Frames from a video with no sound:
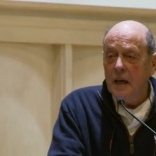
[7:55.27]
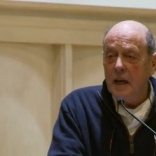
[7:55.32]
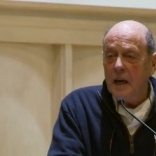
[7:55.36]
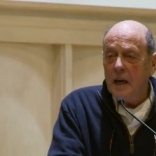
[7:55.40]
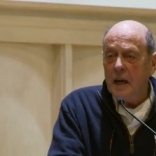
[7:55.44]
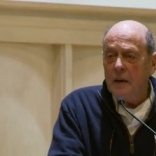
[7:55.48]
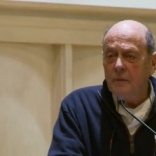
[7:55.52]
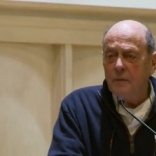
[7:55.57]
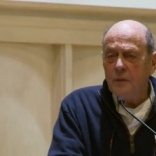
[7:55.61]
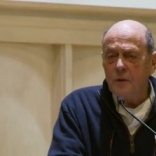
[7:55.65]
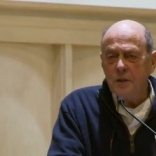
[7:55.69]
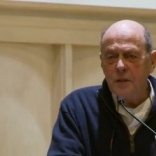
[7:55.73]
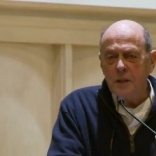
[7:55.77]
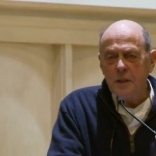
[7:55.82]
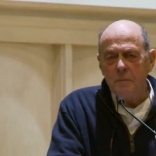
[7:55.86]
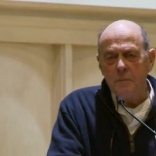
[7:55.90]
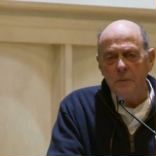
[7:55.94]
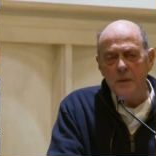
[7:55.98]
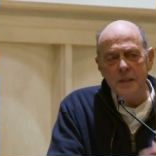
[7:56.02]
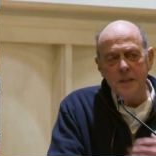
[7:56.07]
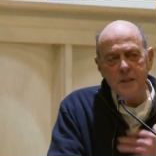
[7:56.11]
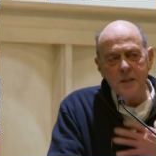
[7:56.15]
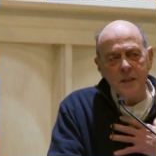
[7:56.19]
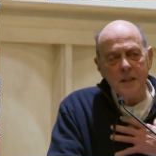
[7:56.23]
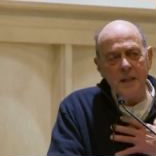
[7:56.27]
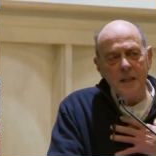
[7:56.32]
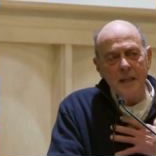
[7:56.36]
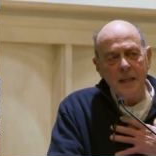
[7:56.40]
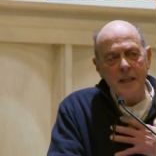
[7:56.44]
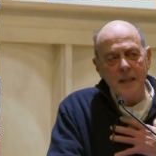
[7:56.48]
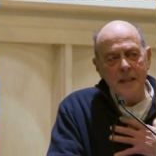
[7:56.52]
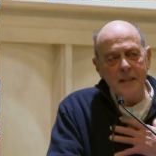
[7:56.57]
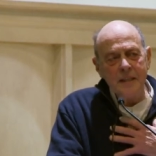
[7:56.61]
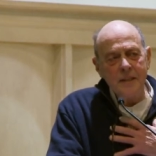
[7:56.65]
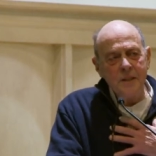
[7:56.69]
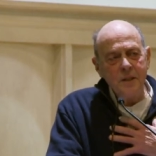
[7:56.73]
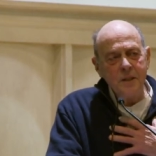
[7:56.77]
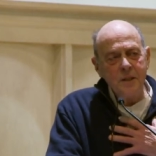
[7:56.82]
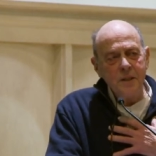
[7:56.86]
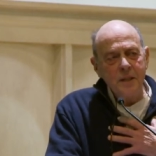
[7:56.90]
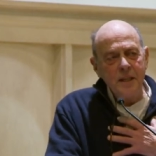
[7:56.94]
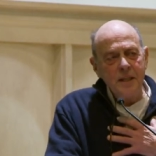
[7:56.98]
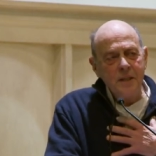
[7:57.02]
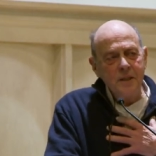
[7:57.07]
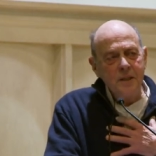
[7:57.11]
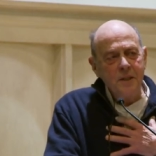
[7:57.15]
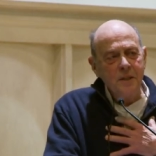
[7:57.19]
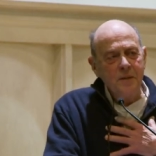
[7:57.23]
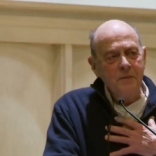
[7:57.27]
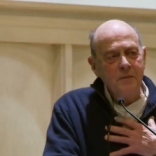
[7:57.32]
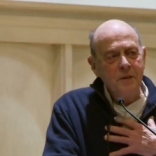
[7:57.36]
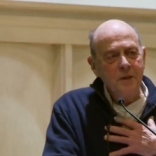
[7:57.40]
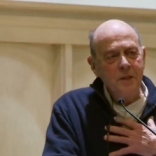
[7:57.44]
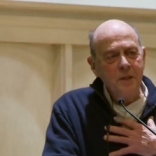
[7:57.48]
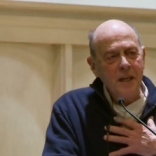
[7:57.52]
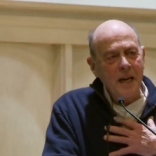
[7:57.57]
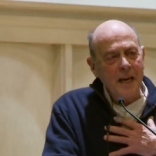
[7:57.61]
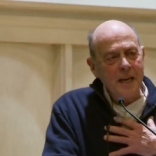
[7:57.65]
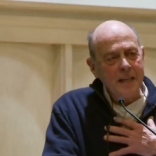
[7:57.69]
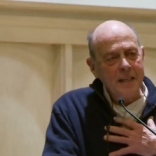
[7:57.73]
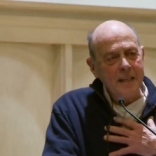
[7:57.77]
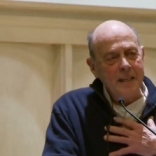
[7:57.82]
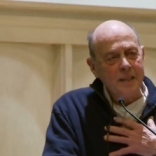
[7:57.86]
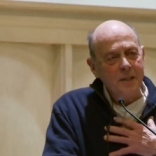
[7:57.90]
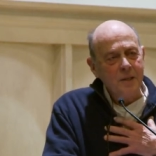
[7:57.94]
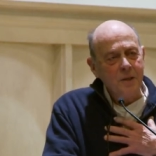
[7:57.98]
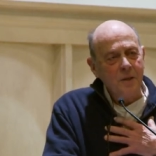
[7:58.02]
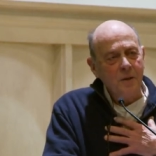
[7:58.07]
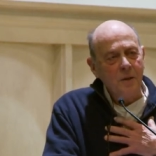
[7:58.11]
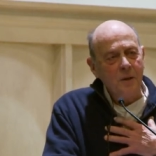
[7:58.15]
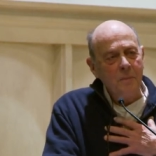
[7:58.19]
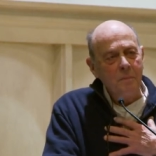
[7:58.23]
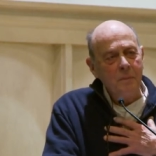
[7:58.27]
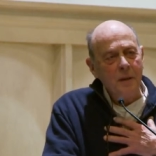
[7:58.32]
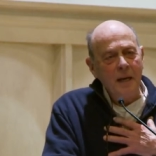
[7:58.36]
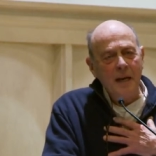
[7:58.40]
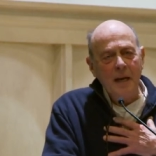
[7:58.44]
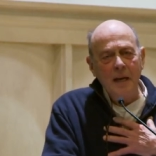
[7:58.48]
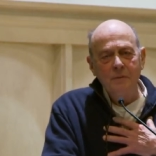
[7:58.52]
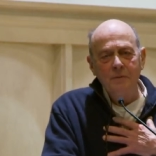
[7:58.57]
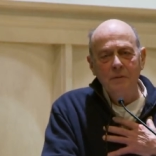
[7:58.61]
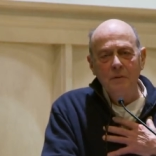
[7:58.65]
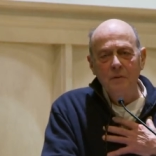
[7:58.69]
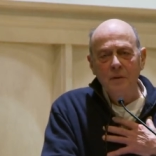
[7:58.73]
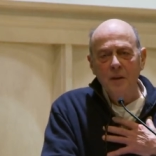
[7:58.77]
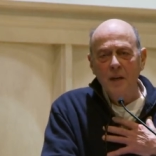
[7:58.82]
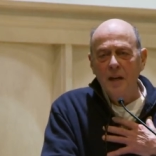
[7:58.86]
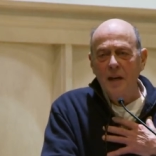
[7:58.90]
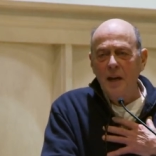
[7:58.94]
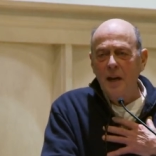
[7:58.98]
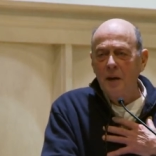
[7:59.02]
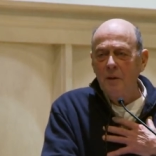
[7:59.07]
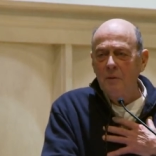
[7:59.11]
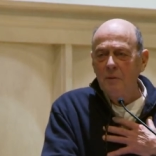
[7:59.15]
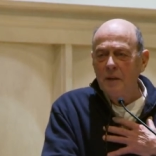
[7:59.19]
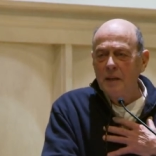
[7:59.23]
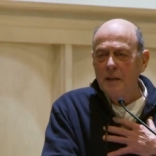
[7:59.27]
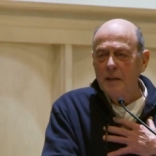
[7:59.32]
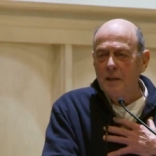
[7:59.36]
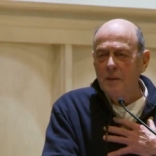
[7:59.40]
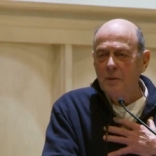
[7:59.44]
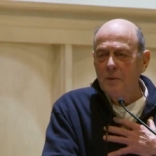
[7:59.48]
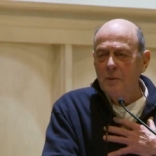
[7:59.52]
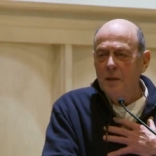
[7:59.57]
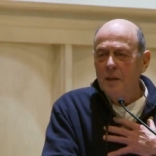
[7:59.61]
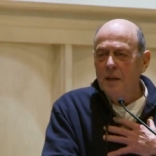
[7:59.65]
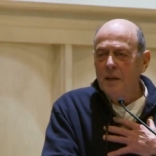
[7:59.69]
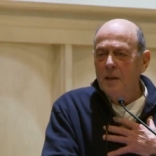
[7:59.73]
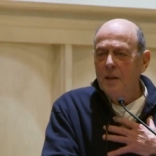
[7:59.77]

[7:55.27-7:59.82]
And for some reason, I had this sense of sadness on behalf of the Colorado.